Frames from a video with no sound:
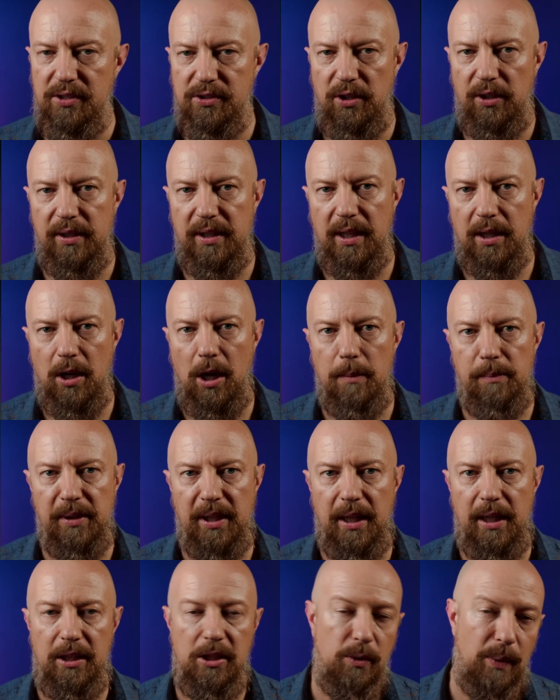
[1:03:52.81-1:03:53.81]
start to get
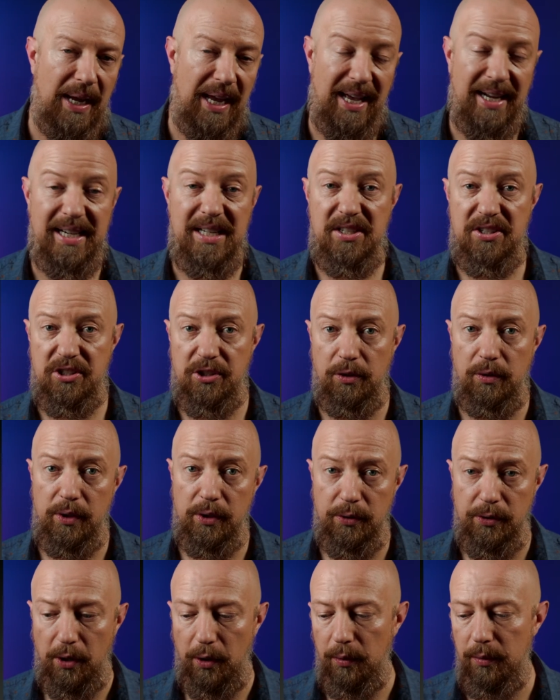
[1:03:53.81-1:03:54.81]
complicated. You add a serial
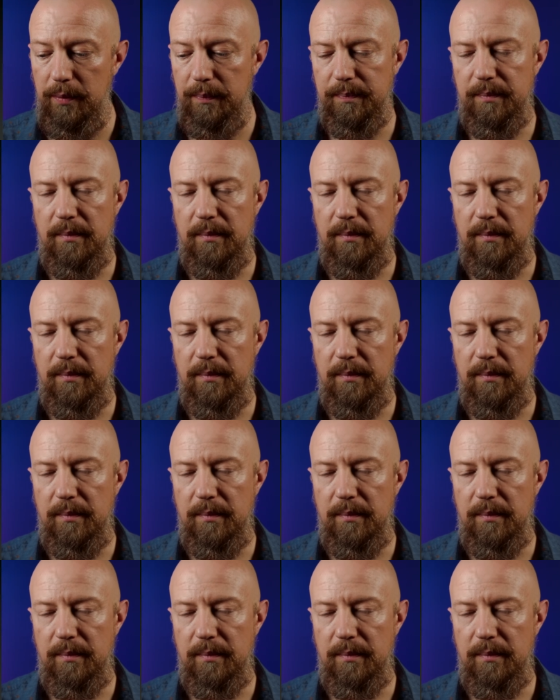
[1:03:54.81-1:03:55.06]
node.